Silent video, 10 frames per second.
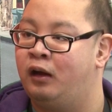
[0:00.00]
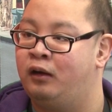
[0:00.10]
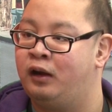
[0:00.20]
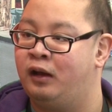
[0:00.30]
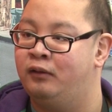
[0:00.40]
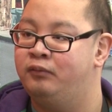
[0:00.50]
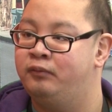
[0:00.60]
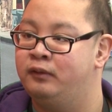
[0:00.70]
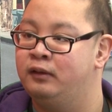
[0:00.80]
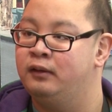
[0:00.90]
our health.
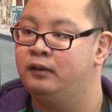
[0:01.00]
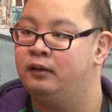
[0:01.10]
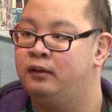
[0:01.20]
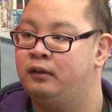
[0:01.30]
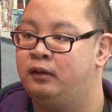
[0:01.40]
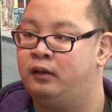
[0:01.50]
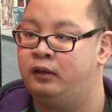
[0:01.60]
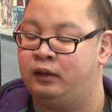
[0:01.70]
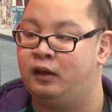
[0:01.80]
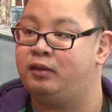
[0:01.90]
Mm -hmm.
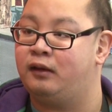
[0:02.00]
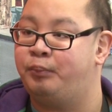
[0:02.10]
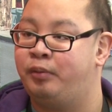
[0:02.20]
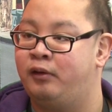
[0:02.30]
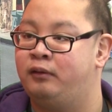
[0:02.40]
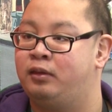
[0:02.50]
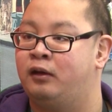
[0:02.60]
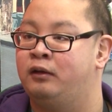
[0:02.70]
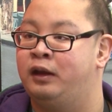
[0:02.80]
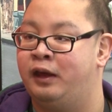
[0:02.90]
Yes, our parents
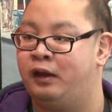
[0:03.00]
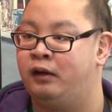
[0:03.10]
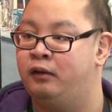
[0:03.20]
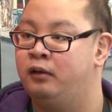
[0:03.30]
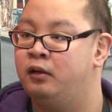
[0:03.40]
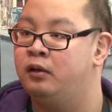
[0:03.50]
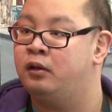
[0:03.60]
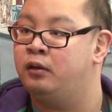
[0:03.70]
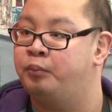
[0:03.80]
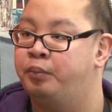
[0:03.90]
are there, mm
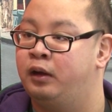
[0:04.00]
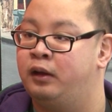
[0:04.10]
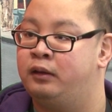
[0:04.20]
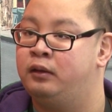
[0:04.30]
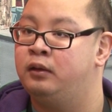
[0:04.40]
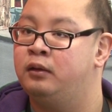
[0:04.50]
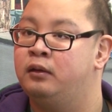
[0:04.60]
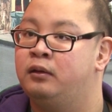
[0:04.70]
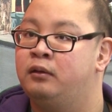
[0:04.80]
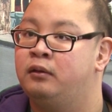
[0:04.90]
-hmm. but
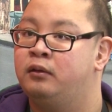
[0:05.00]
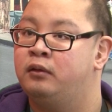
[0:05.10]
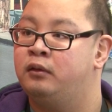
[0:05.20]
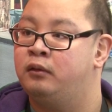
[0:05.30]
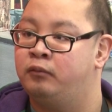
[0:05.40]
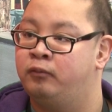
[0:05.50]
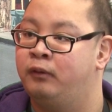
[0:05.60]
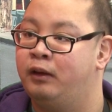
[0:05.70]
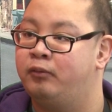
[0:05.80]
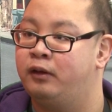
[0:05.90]

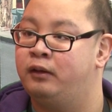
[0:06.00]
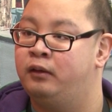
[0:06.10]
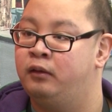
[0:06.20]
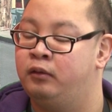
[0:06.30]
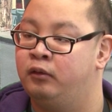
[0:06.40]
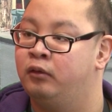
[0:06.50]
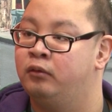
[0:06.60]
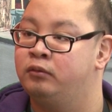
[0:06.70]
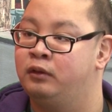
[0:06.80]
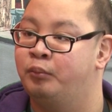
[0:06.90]
we would know
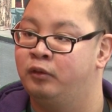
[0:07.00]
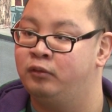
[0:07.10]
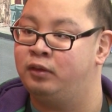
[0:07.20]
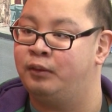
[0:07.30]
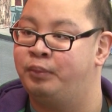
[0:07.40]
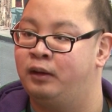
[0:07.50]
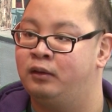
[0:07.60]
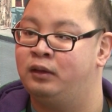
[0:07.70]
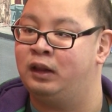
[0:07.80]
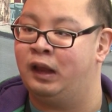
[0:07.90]
the most
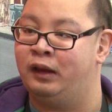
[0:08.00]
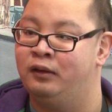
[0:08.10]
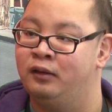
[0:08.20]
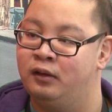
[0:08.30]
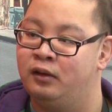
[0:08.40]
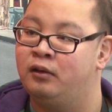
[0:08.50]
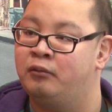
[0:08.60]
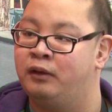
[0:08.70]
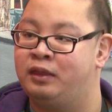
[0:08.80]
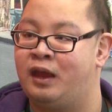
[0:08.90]
about like
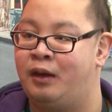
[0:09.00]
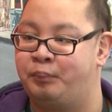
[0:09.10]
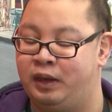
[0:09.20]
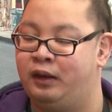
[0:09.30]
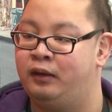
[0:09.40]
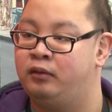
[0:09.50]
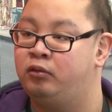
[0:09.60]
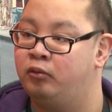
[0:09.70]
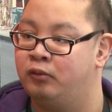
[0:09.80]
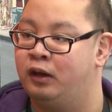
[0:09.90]
what's happening
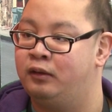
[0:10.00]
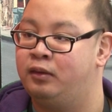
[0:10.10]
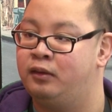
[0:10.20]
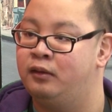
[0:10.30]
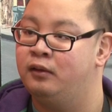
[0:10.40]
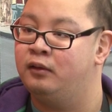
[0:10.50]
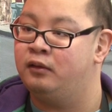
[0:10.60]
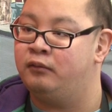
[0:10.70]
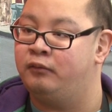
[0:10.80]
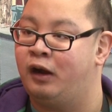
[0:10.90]
to us
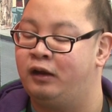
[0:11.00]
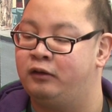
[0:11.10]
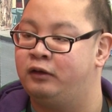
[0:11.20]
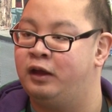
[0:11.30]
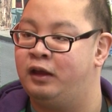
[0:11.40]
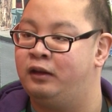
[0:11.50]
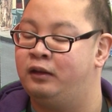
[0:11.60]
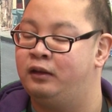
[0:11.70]
rather than